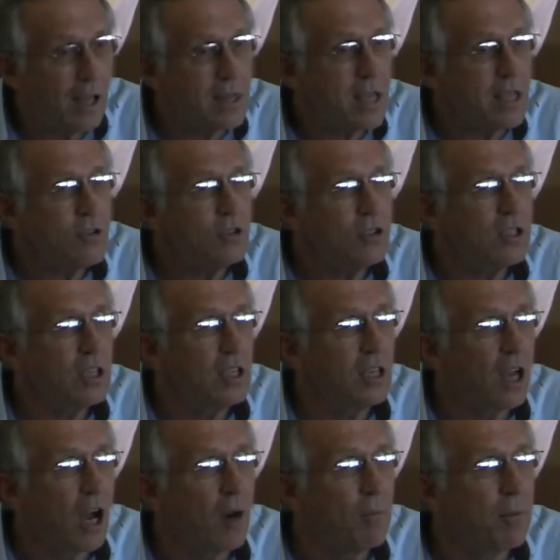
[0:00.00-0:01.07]
And then you
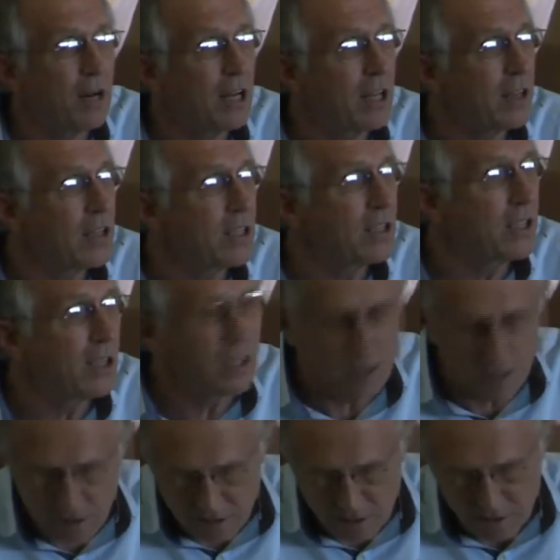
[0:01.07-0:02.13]
see how brilliant this
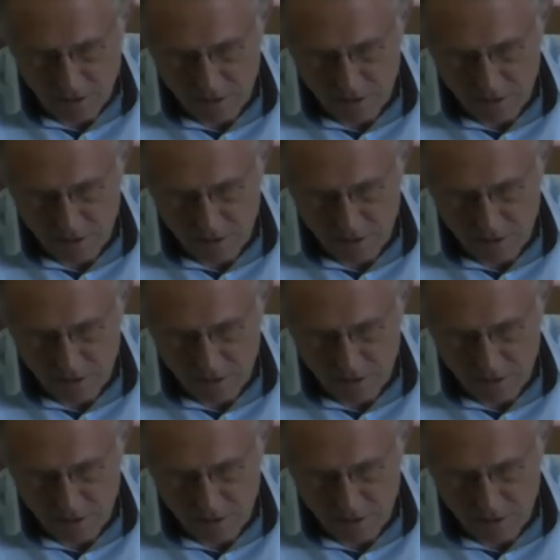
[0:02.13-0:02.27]
is.